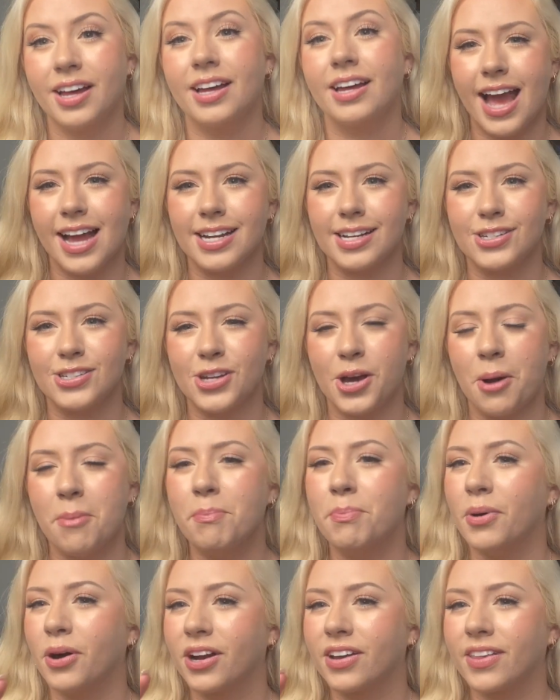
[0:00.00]
and a
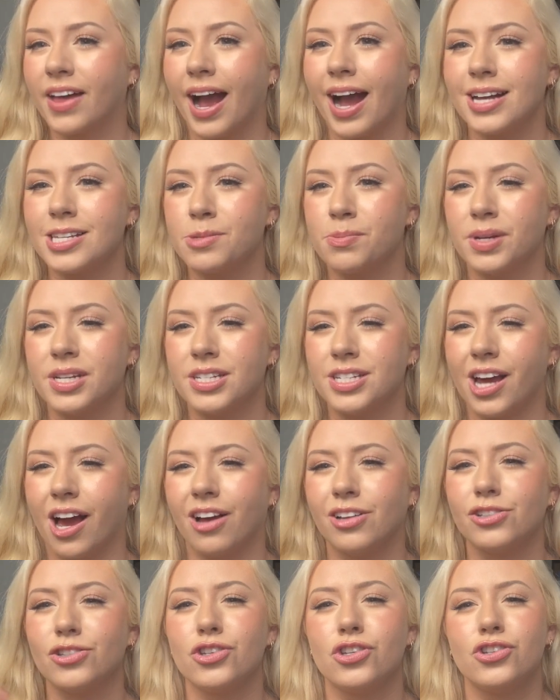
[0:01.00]
book that has been
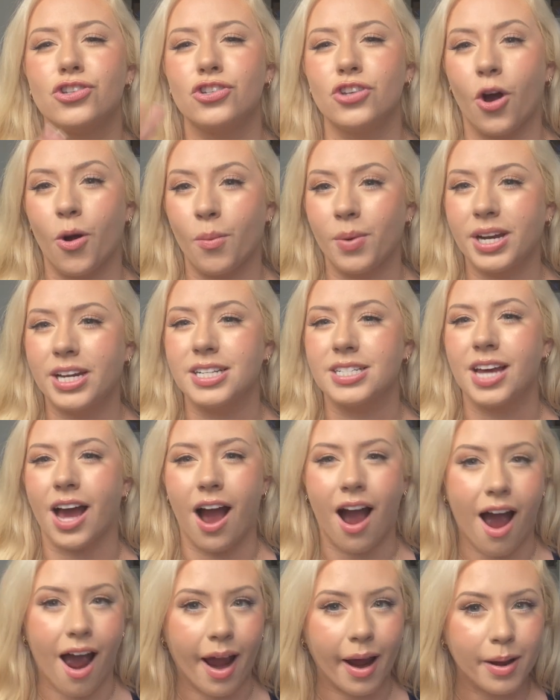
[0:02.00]
done so many
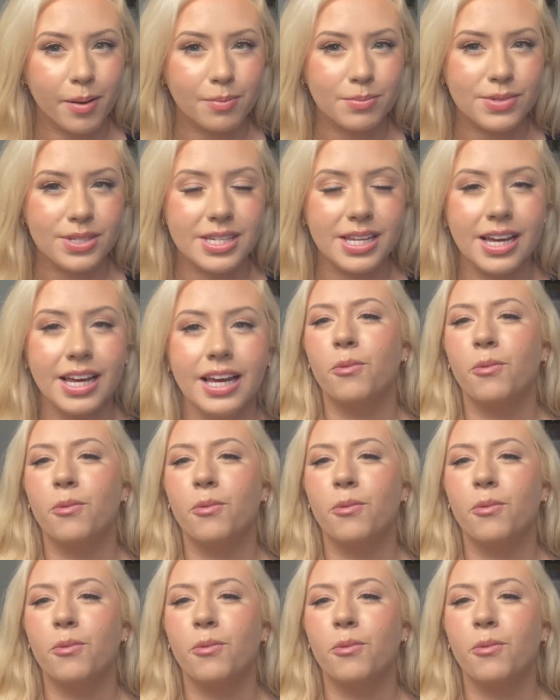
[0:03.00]
times.